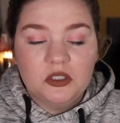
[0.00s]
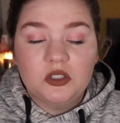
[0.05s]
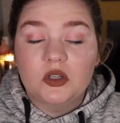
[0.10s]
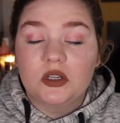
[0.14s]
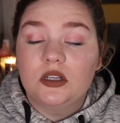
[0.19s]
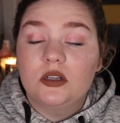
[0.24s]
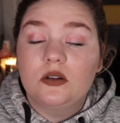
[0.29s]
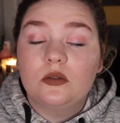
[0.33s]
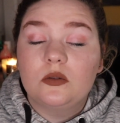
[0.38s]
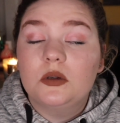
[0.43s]
so
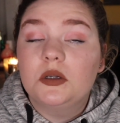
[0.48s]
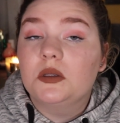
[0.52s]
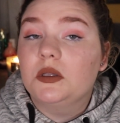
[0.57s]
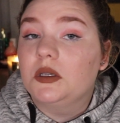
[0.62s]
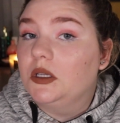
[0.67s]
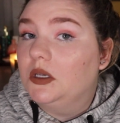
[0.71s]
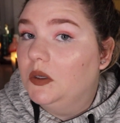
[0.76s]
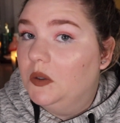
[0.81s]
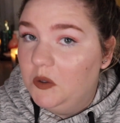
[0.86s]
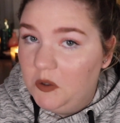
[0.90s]
I don't
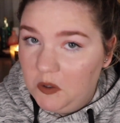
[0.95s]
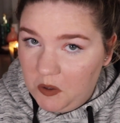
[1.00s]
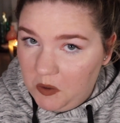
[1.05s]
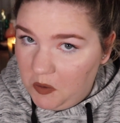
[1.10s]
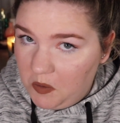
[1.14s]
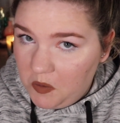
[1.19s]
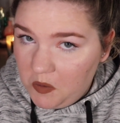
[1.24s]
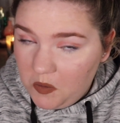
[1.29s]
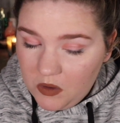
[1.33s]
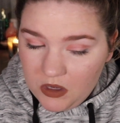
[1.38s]
really
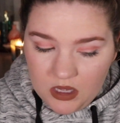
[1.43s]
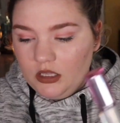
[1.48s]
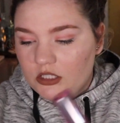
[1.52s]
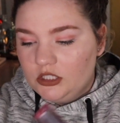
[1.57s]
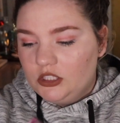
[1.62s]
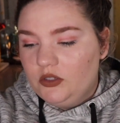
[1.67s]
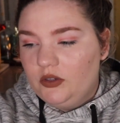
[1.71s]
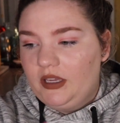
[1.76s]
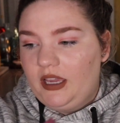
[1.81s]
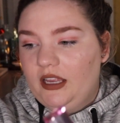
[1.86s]
know.
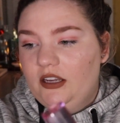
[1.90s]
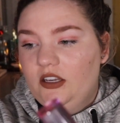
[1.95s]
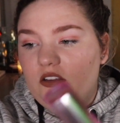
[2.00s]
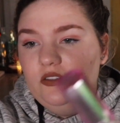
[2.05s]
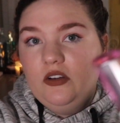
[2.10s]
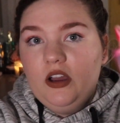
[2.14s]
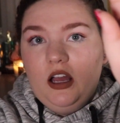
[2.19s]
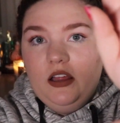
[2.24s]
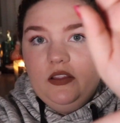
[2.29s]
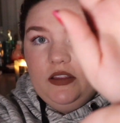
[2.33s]
So again,
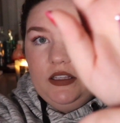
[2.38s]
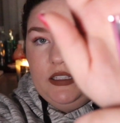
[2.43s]
you've got